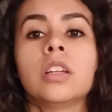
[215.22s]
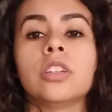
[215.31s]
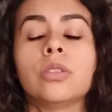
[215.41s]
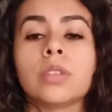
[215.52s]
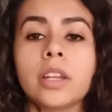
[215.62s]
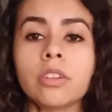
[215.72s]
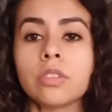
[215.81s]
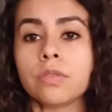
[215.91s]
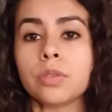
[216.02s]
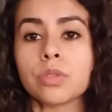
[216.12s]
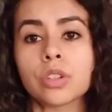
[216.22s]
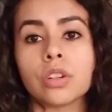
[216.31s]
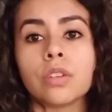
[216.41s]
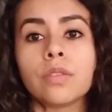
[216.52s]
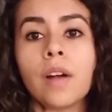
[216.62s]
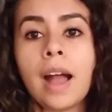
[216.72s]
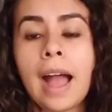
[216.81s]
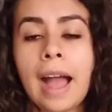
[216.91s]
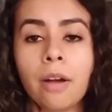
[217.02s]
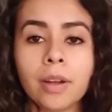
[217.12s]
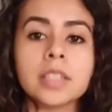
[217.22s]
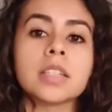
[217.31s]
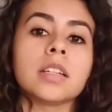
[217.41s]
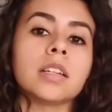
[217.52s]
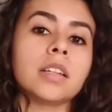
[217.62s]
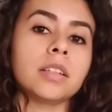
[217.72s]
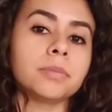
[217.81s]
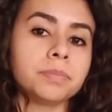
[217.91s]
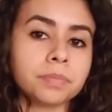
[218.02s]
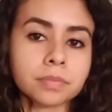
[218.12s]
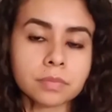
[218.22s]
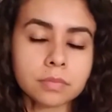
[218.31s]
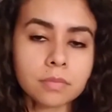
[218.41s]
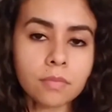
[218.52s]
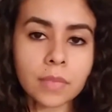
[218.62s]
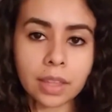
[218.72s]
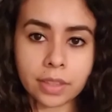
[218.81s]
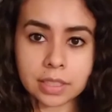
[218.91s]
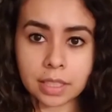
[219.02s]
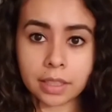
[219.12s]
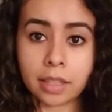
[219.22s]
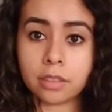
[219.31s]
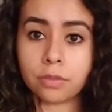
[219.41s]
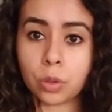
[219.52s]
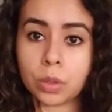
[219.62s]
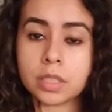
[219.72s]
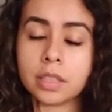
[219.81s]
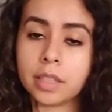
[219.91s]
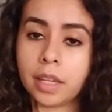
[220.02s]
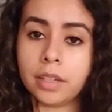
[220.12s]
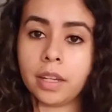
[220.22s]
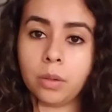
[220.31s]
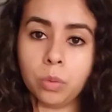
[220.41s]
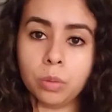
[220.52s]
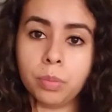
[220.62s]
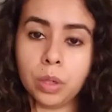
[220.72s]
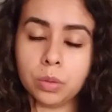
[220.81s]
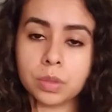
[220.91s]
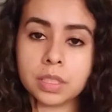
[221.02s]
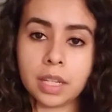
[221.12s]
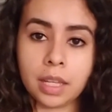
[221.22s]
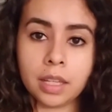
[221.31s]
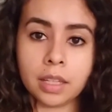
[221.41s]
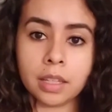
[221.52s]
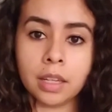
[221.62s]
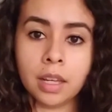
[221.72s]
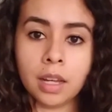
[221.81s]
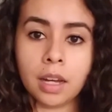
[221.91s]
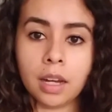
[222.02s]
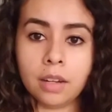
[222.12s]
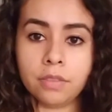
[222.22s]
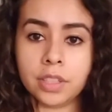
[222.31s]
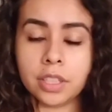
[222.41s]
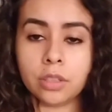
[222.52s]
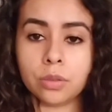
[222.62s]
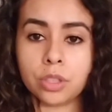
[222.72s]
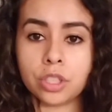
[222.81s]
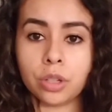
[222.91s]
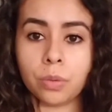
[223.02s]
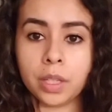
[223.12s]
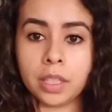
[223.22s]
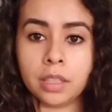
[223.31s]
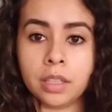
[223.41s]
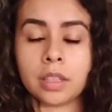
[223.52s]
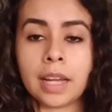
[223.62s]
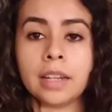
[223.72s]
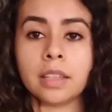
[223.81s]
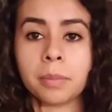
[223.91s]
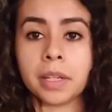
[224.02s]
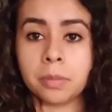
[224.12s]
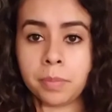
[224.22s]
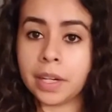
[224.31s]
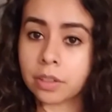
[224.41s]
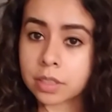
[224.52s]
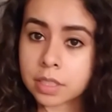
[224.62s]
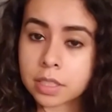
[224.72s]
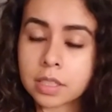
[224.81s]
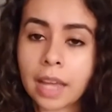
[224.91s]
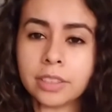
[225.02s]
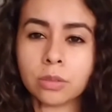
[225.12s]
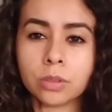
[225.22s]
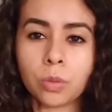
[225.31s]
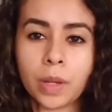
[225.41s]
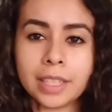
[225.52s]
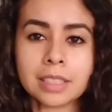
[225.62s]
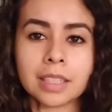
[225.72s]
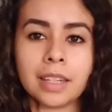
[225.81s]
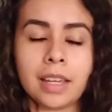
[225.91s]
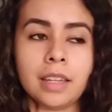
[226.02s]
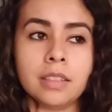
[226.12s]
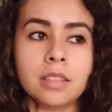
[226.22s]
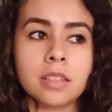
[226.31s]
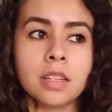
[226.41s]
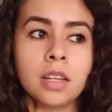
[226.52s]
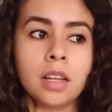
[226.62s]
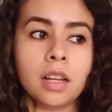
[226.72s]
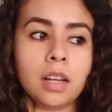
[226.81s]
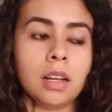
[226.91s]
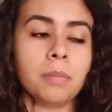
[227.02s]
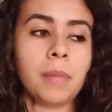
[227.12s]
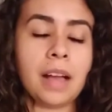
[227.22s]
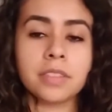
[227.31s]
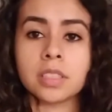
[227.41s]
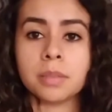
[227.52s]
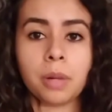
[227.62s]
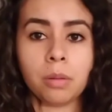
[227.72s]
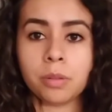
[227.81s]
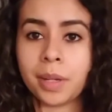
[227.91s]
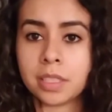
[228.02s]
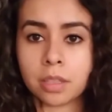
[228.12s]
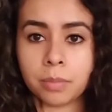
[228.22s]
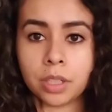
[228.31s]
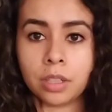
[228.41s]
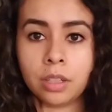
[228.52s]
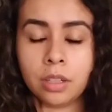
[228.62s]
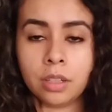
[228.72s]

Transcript: you know, later in the future of how I did it and things like that. And of course, at the end, I will post a video showing kind of like my comparison. I don't know when it's gonna end. Obviously, probably by summer,